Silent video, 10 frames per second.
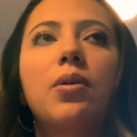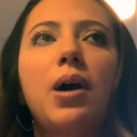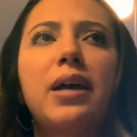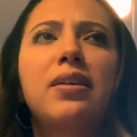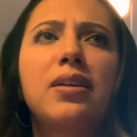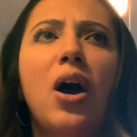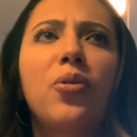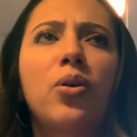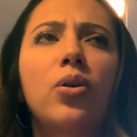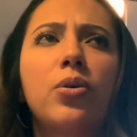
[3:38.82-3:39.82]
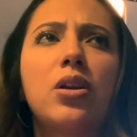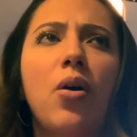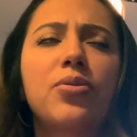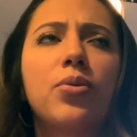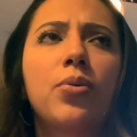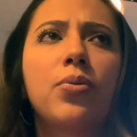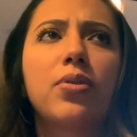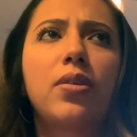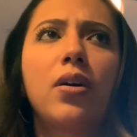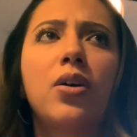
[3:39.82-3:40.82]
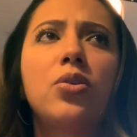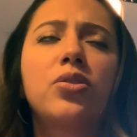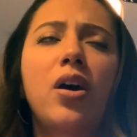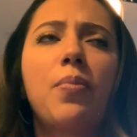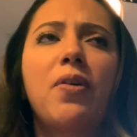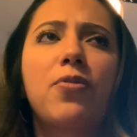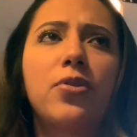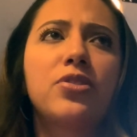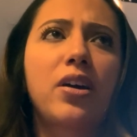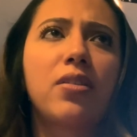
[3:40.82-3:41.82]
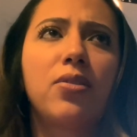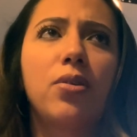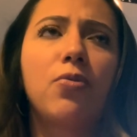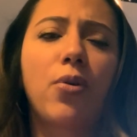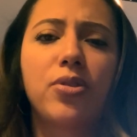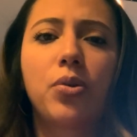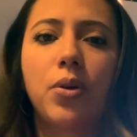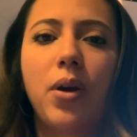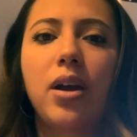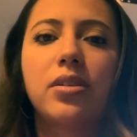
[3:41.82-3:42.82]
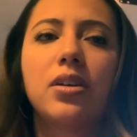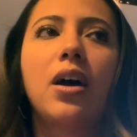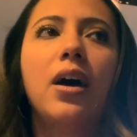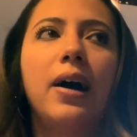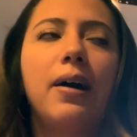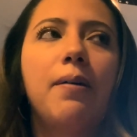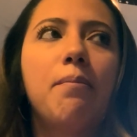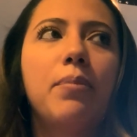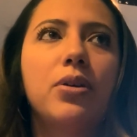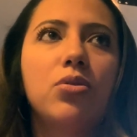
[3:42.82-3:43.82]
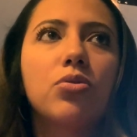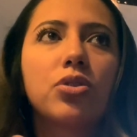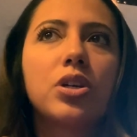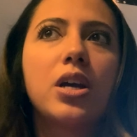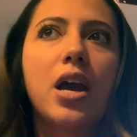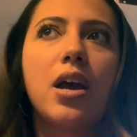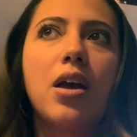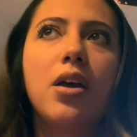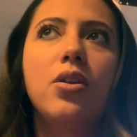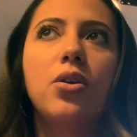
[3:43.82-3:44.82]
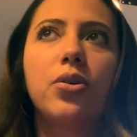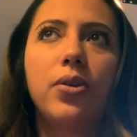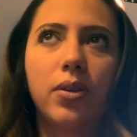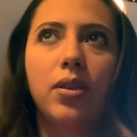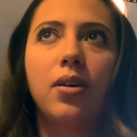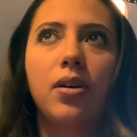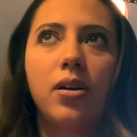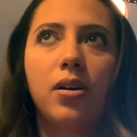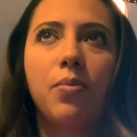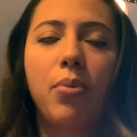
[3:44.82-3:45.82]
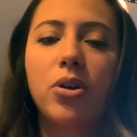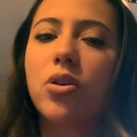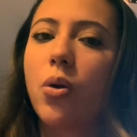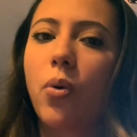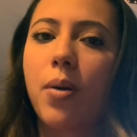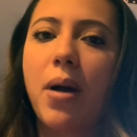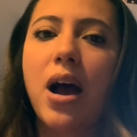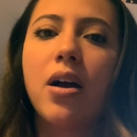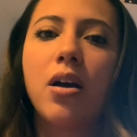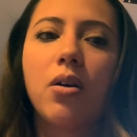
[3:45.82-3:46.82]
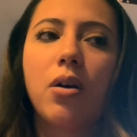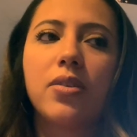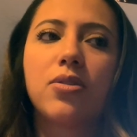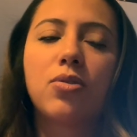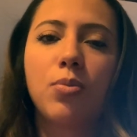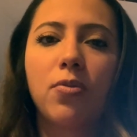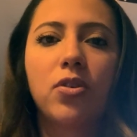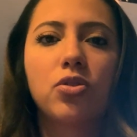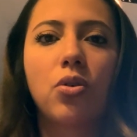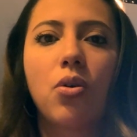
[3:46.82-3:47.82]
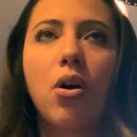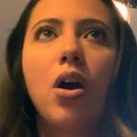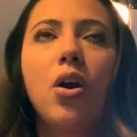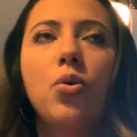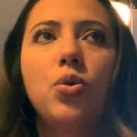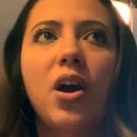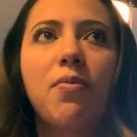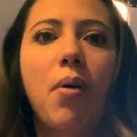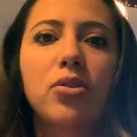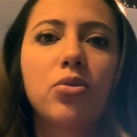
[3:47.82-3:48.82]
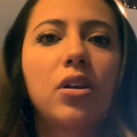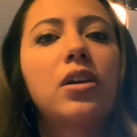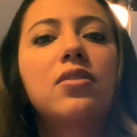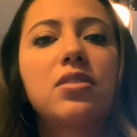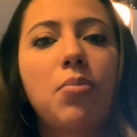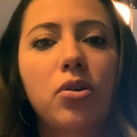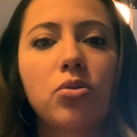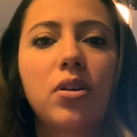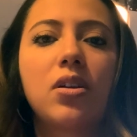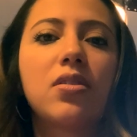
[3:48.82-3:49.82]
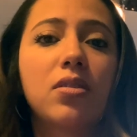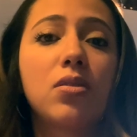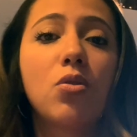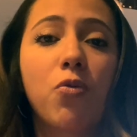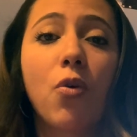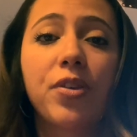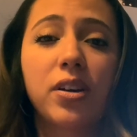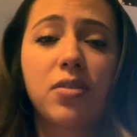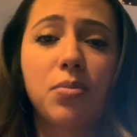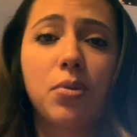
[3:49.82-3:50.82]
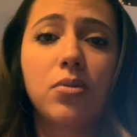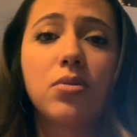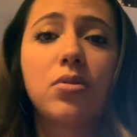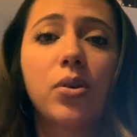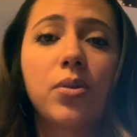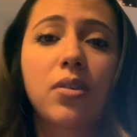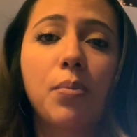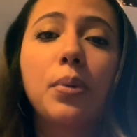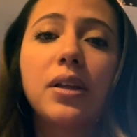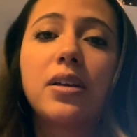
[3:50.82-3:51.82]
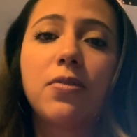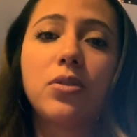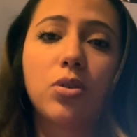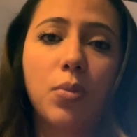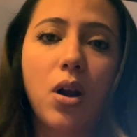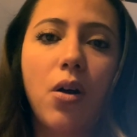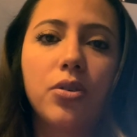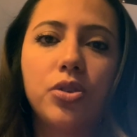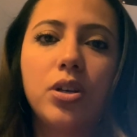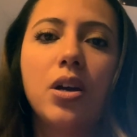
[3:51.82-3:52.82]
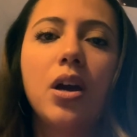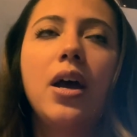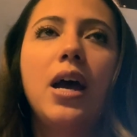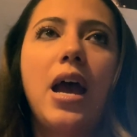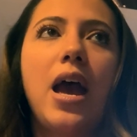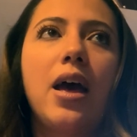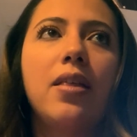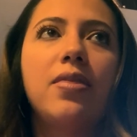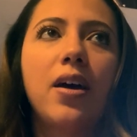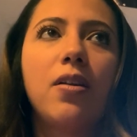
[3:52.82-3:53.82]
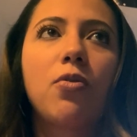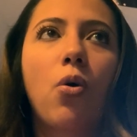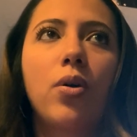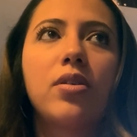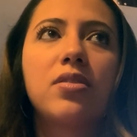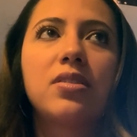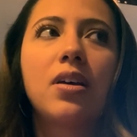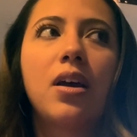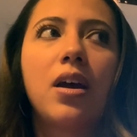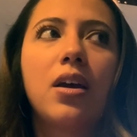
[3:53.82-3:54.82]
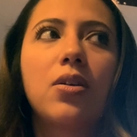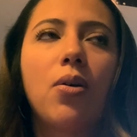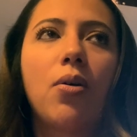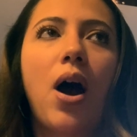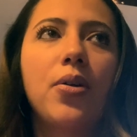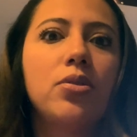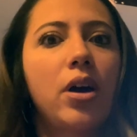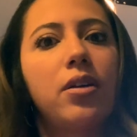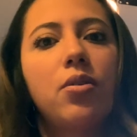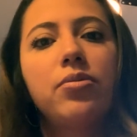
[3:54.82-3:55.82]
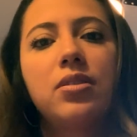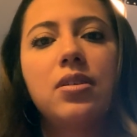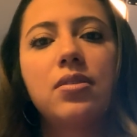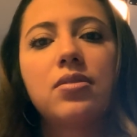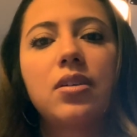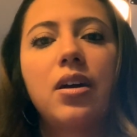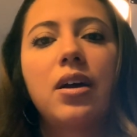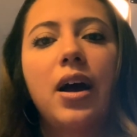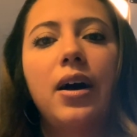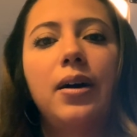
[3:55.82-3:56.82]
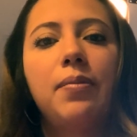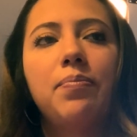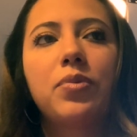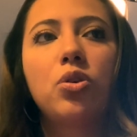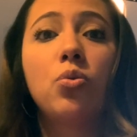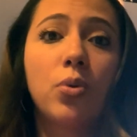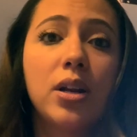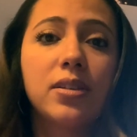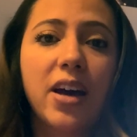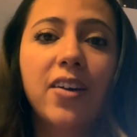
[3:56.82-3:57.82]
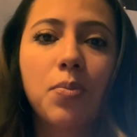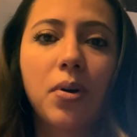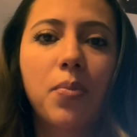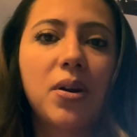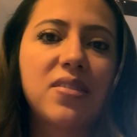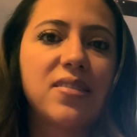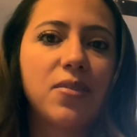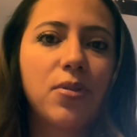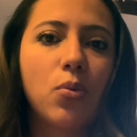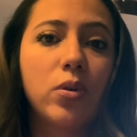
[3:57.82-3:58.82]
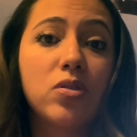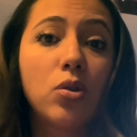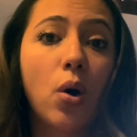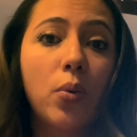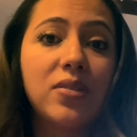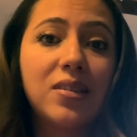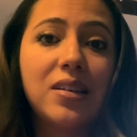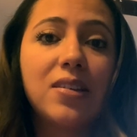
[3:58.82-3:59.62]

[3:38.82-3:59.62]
I think now they're including also you're taught about first, second, third, fourth degree, right? But usually in the burn unit where I'm at, it's superficial. You have partial thickness, deep partial thickness, and then your full thickness burns. So it's completely different terminology. And then of course, you know, how do you diagnose these? You read in textbook, but it's different once you go and see these